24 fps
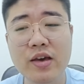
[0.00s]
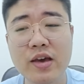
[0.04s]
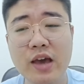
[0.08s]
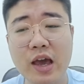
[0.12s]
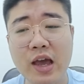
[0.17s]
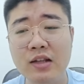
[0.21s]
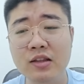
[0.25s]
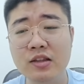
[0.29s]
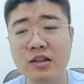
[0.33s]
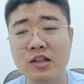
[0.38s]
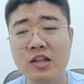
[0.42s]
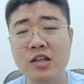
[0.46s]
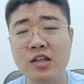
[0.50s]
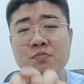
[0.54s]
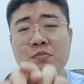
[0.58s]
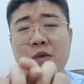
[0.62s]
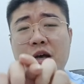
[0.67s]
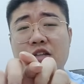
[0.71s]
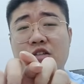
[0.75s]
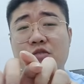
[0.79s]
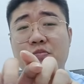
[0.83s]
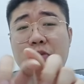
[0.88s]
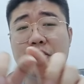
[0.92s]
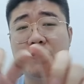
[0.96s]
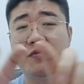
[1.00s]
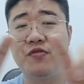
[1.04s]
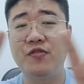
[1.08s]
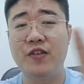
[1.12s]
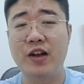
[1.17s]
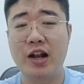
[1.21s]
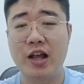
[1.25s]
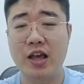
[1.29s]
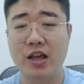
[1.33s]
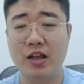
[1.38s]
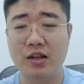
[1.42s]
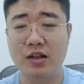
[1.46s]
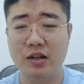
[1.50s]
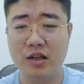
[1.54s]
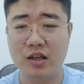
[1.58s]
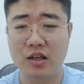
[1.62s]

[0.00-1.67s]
And they must be filling